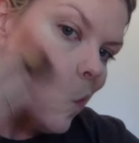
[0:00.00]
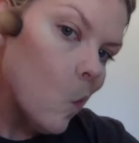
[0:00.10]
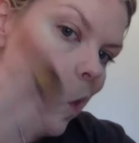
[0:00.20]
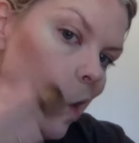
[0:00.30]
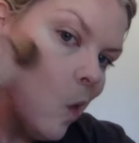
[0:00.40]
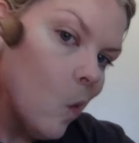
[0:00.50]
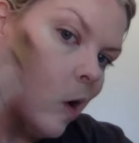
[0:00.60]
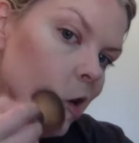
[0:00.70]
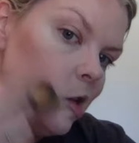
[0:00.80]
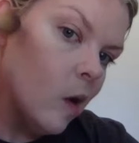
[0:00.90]
What you want
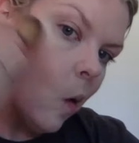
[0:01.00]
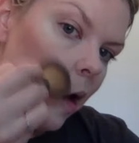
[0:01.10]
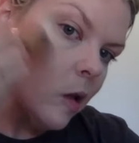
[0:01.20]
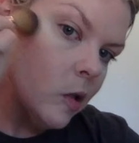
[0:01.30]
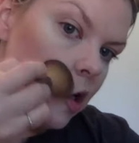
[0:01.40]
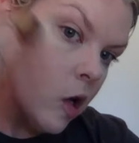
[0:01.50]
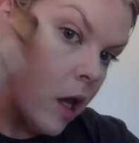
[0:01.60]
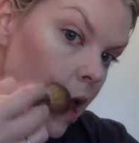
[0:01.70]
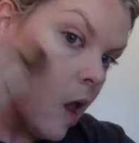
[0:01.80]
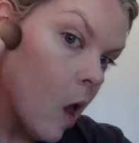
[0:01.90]
to do is
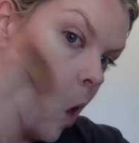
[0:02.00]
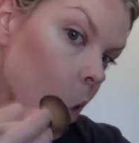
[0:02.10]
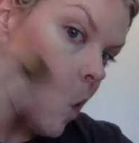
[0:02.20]
create